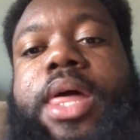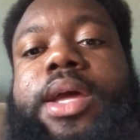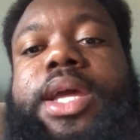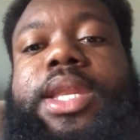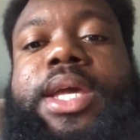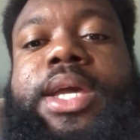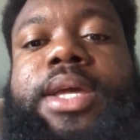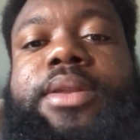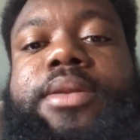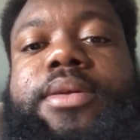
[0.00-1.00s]
And
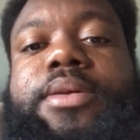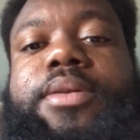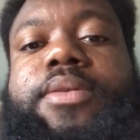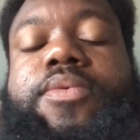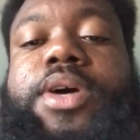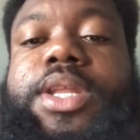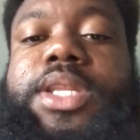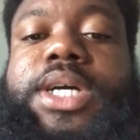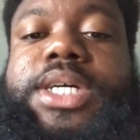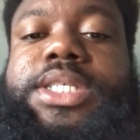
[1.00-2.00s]
then what it
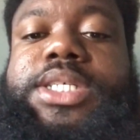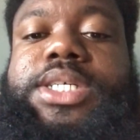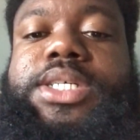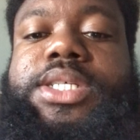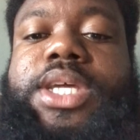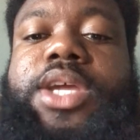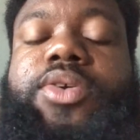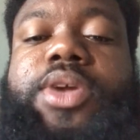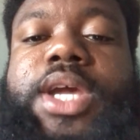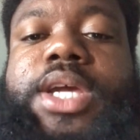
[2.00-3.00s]
does is it
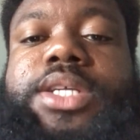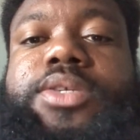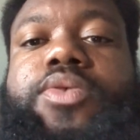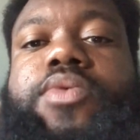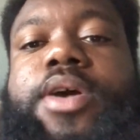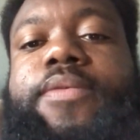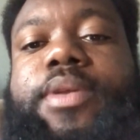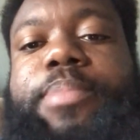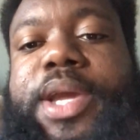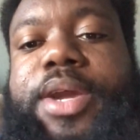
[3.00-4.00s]
creates whoever the
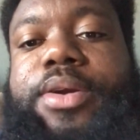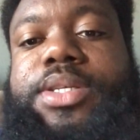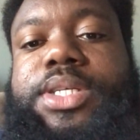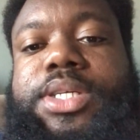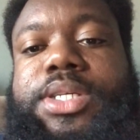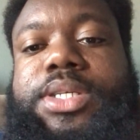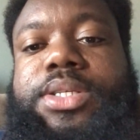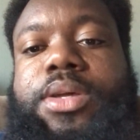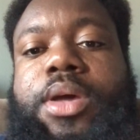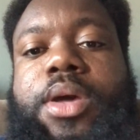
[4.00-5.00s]
parents is,
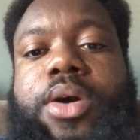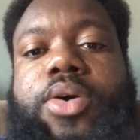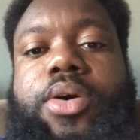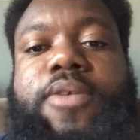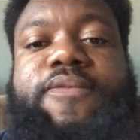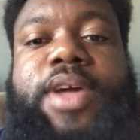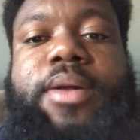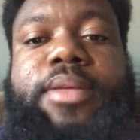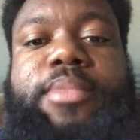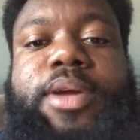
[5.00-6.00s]
or the
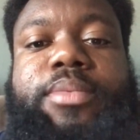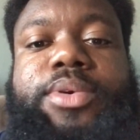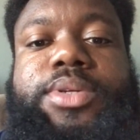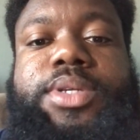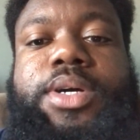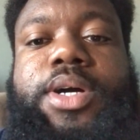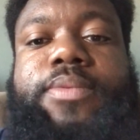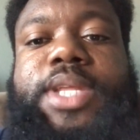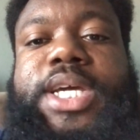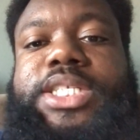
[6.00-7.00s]
family members of
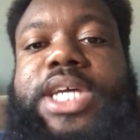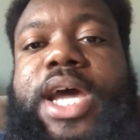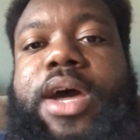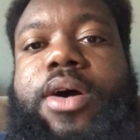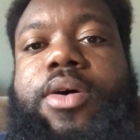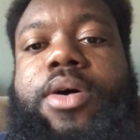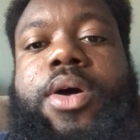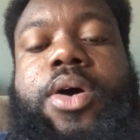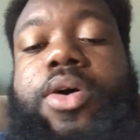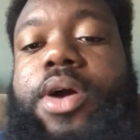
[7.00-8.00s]
that child,
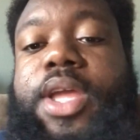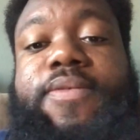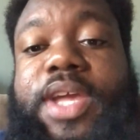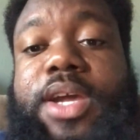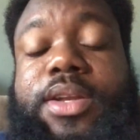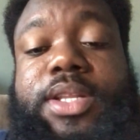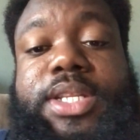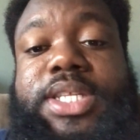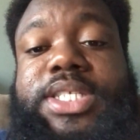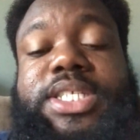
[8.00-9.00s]
or even elderly.
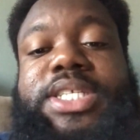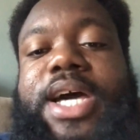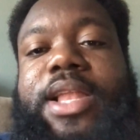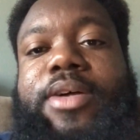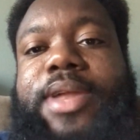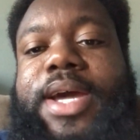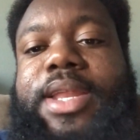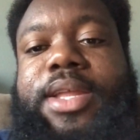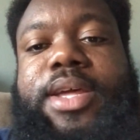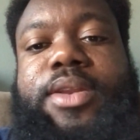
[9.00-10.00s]
This how low down
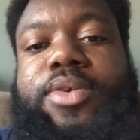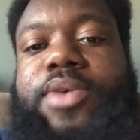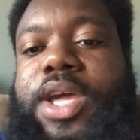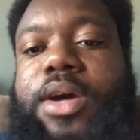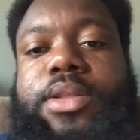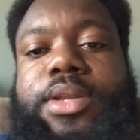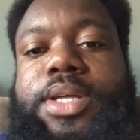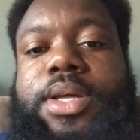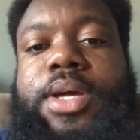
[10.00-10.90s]
they do elderly.